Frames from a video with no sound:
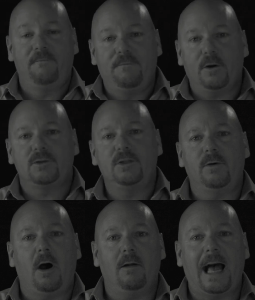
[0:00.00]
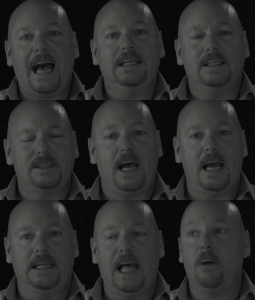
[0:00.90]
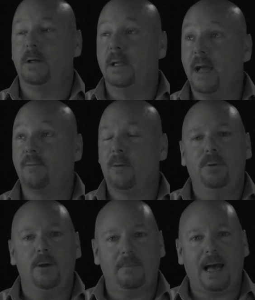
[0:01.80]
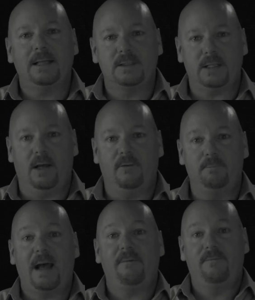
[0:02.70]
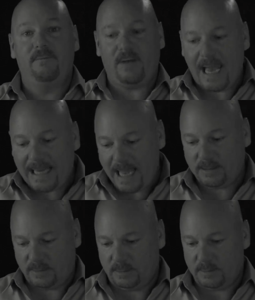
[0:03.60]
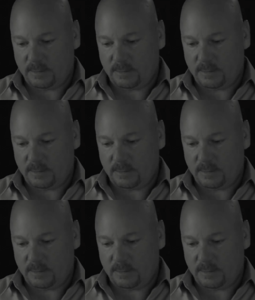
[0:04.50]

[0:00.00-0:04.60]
First of all, I decided I would never put myself, my finances,